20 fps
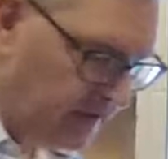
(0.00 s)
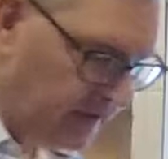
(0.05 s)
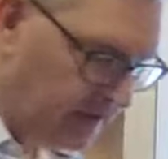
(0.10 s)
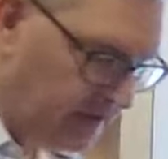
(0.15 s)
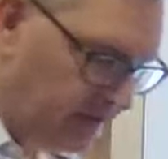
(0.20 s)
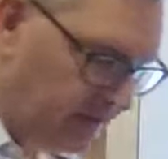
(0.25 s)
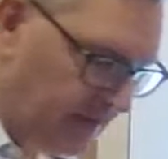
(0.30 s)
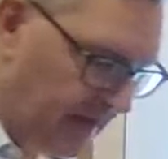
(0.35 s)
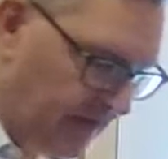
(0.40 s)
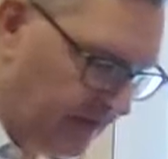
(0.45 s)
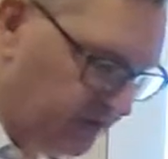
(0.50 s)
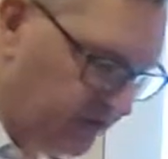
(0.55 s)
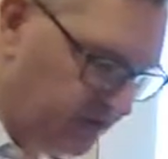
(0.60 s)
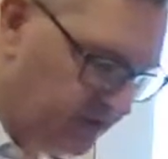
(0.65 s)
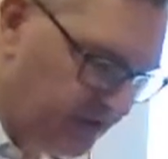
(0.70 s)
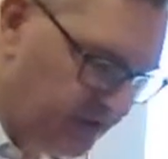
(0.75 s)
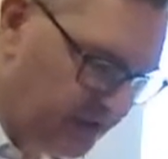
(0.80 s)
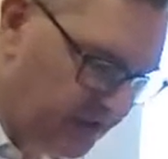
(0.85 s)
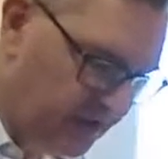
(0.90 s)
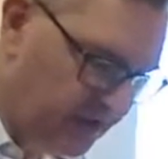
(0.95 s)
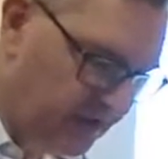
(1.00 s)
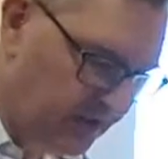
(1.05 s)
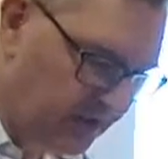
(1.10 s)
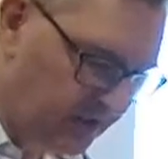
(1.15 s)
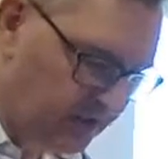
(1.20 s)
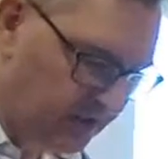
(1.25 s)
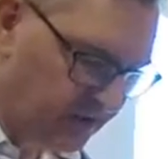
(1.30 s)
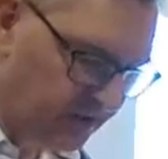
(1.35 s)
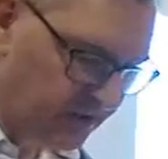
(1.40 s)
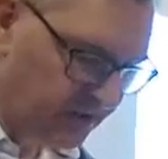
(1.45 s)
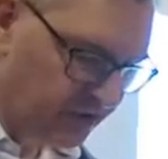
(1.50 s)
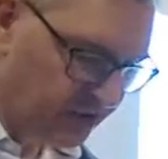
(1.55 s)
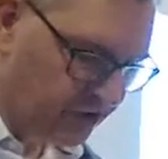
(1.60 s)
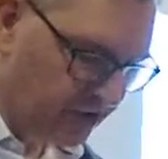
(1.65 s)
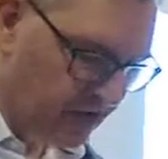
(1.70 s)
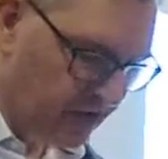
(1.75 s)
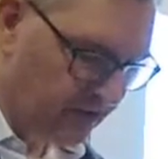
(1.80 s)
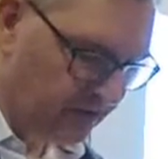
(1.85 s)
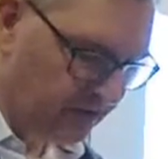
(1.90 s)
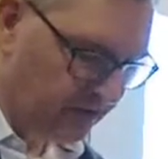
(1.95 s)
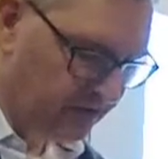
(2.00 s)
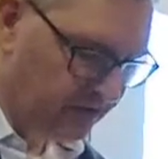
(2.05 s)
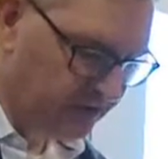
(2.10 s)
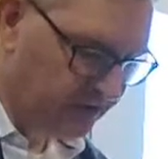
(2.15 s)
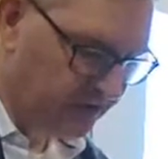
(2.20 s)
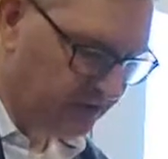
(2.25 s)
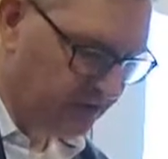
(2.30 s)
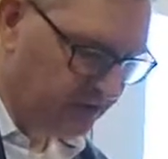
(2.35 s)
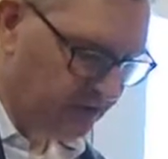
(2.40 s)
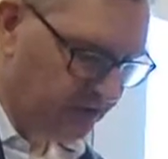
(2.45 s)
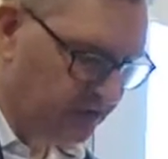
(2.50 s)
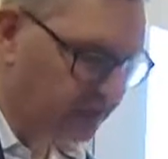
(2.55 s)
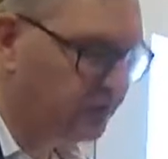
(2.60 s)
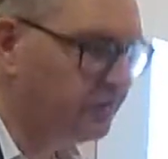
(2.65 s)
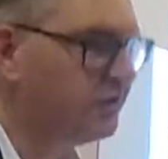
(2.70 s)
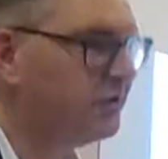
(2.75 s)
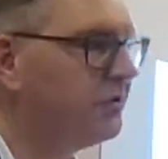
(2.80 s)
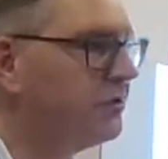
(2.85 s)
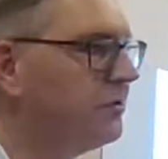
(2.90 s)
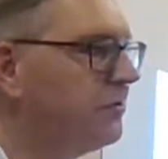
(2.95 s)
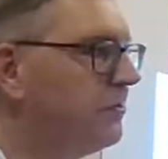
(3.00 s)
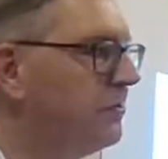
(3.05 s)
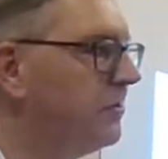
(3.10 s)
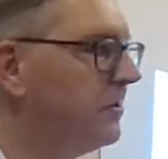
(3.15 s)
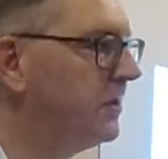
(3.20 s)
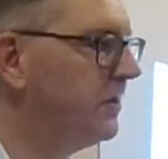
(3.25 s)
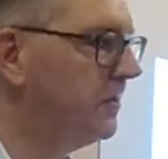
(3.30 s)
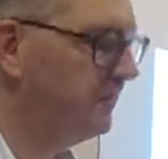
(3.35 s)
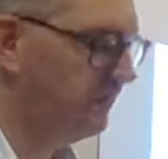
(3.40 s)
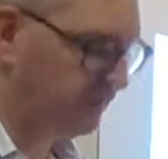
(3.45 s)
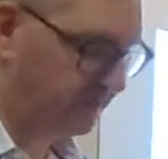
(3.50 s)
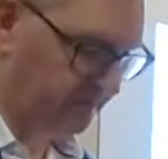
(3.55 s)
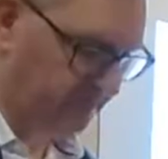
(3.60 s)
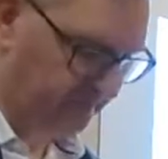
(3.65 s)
is about to seek the child to destroy him.